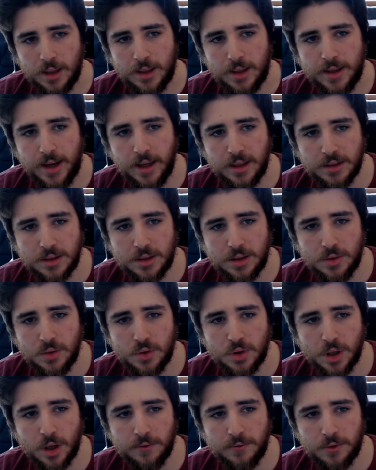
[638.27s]
Next
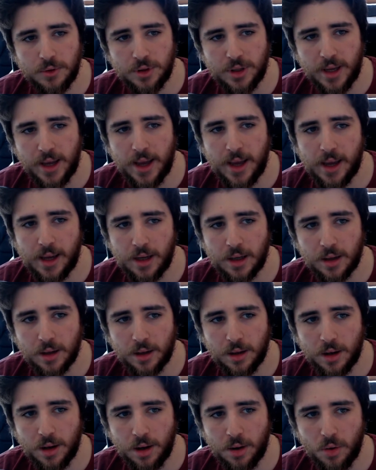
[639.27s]
news of today,
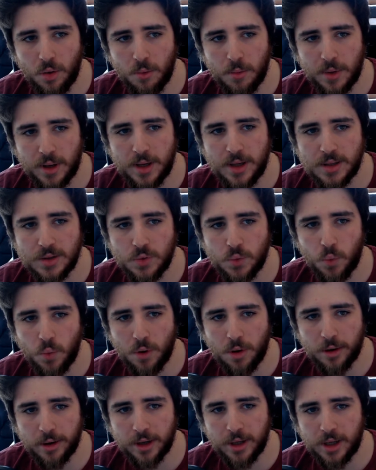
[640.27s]
GNOME is
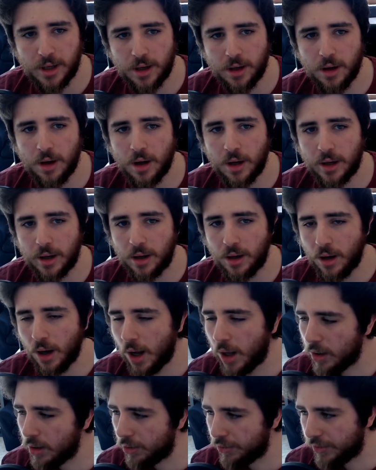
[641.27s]
working on a
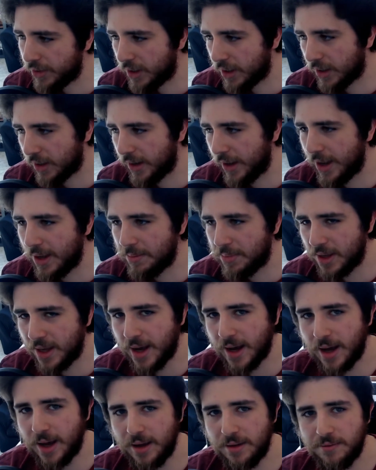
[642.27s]
coloring
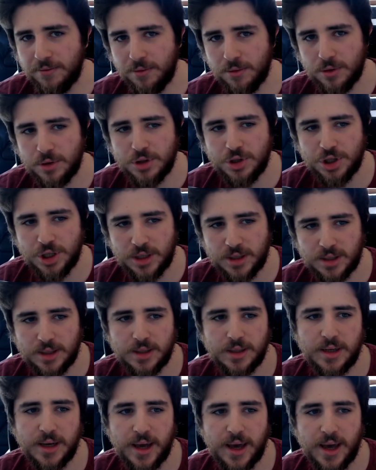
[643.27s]
API for
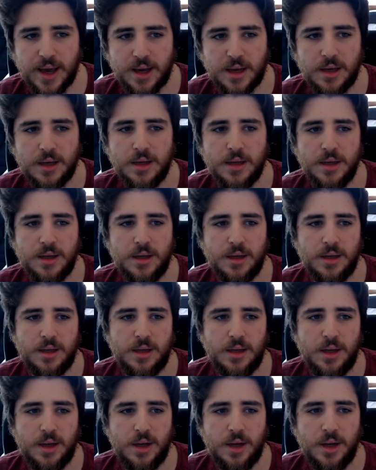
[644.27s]
GTK.
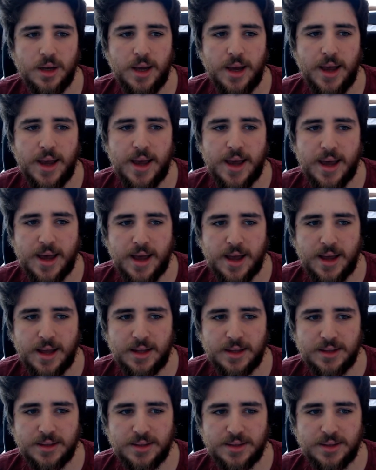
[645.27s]

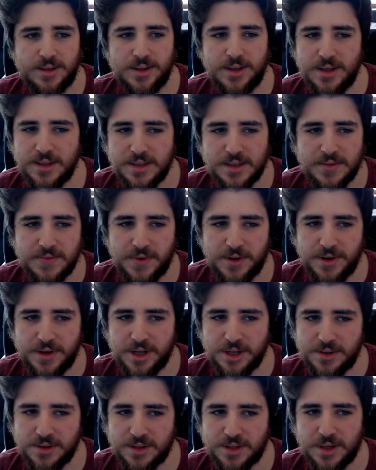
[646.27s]
And this is very
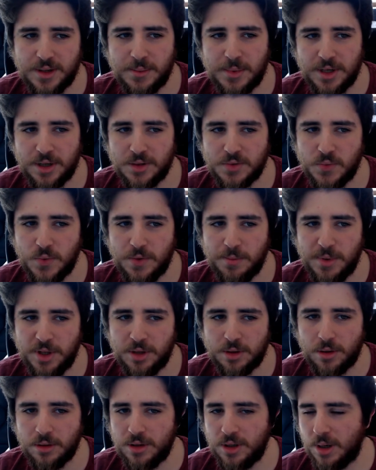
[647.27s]
interesting because we've been
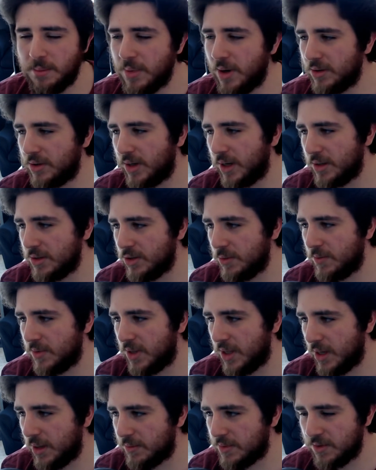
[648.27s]
talking about custom
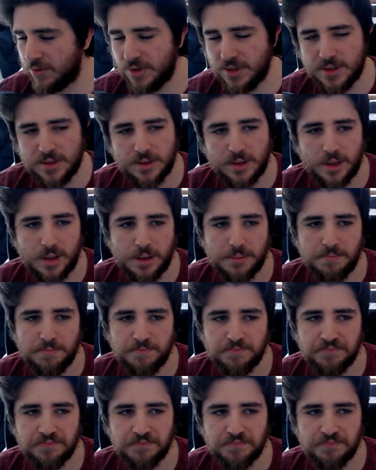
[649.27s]
themes recently